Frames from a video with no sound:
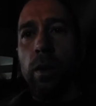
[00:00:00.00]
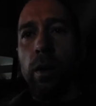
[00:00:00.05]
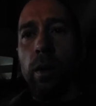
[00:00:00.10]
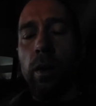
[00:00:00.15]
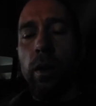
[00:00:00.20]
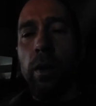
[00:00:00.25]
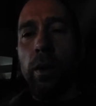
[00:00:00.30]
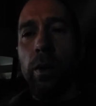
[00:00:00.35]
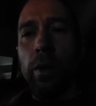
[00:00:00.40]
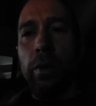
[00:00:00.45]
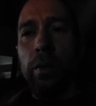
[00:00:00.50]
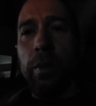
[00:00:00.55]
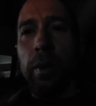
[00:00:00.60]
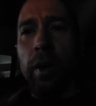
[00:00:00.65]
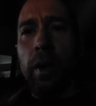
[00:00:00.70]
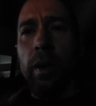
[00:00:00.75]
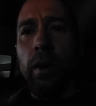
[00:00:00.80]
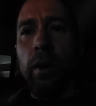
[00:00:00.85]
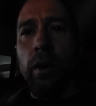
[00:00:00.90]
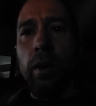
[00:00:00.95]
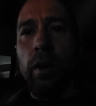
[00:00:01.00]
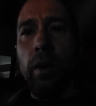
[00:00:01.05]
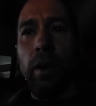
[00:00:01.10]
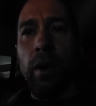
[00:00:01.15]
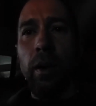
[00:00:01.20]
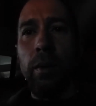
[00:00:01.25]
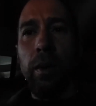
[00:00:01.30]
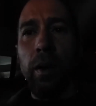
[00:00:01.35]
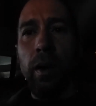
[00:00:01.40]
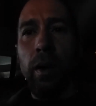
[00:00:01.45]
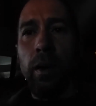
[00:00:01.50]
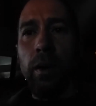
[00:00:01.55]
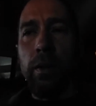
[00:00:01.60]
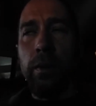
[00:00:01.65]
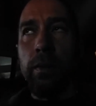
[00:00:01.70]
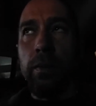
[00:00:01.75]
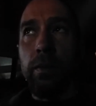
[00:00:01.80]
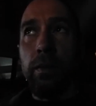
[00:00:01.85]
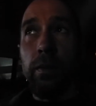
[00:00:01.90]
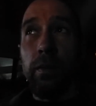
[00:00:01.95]
Hello everybody, here I am
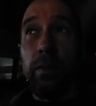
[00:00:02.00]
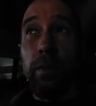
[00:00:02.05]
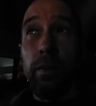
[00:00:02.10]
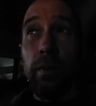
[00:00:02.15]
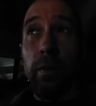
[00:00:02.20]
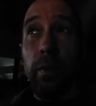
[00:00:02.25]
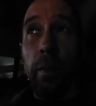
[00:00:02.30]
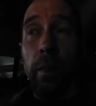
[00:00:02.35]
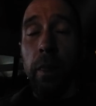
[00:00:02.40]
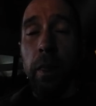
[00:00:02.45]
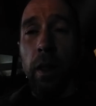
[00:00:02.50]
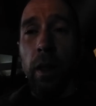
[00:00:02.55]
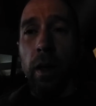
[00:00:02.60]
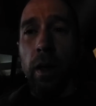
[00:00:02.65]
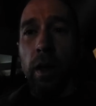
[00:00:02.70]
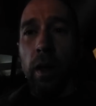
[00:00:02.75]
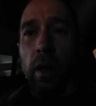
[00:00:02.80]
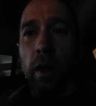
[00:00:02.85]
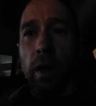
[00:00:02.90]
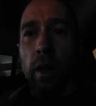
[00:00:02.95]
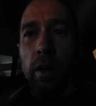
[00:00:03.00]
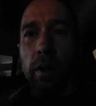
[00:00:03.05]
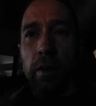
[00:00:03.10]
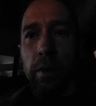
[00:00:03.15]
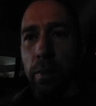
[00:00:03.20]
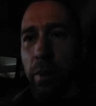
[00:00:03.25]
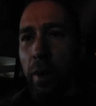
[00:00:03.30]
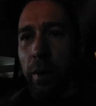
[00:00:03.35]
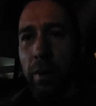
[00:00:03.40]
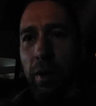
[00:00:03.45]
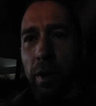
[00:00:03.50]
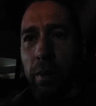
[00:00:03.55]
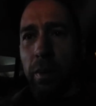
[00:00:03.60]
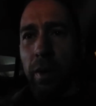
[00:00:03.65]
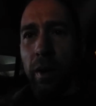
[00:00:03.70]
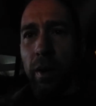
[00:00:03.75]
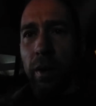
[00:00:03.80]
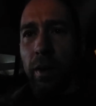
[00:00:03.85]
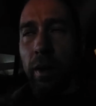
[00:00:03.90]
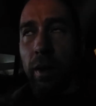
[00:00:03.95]
again. This is probably going to
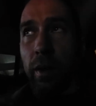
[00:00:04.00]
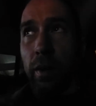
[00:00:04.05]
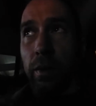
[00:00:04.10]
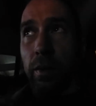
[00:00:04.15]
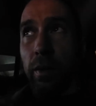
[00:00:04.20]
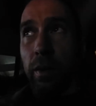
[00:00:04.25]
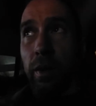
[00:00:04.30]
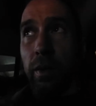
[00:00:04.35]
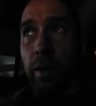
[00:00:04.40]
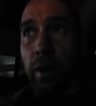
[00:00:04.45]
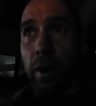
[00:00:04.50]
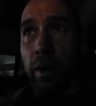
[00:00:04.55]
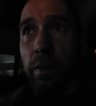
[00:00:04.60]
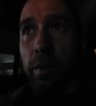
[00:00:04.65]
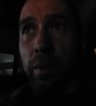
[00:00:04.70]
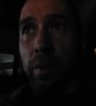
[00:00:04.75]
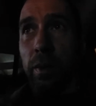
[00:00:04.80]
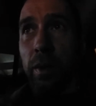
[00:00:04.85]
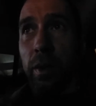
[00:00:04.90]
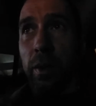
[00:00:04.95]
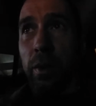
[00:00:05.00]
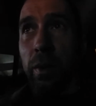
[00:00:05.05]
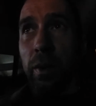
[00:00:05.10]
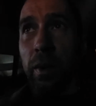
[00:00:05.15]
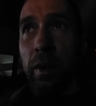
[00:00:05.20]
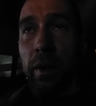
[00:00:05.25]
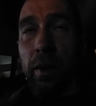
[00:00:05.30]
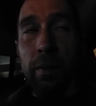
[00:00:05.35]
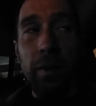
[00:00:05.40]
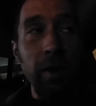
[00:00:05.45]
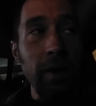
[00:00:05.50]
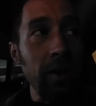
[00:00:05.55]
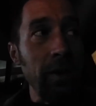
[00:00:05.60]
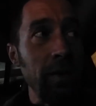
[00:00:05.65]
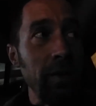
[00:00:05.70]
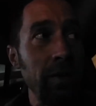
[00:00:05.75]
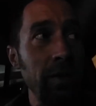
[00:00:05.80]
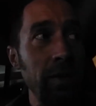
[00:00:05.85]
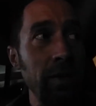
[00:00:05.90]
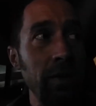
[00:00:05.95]
be like a really terrible recording
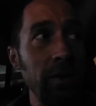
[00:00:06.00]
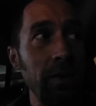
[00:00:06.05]
because